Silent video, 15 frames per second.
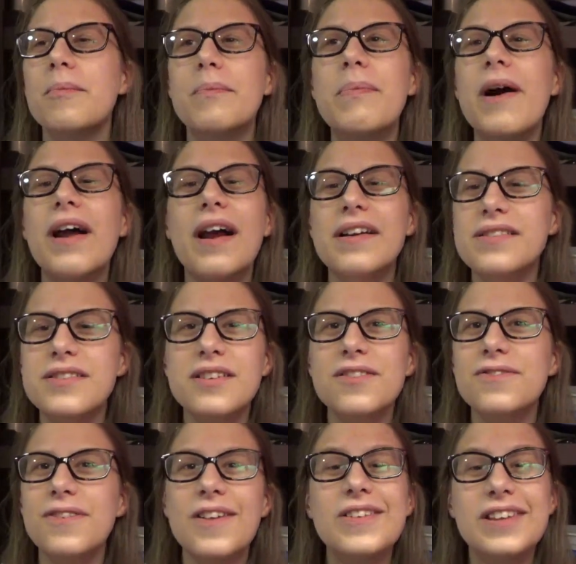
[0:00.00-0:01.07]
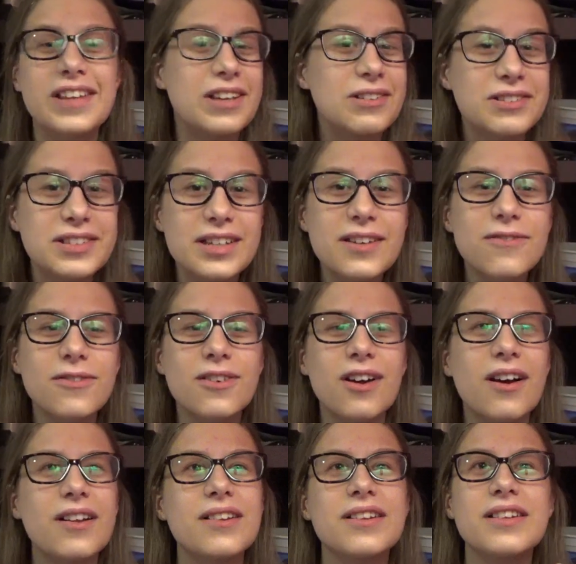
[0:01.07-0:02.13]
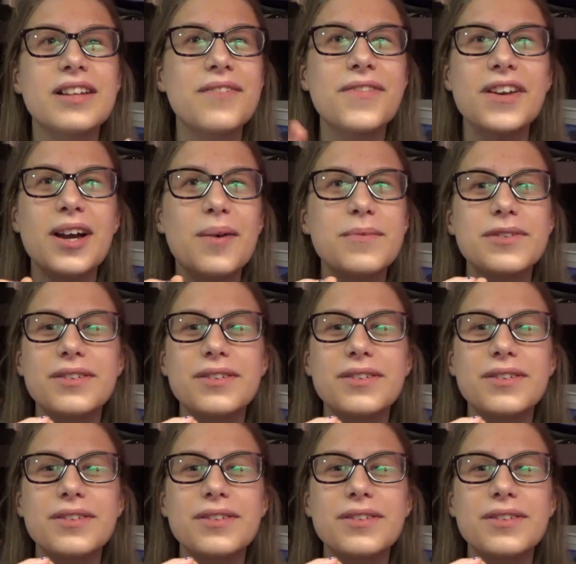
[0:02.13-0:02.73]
But I still felt guilty for not living up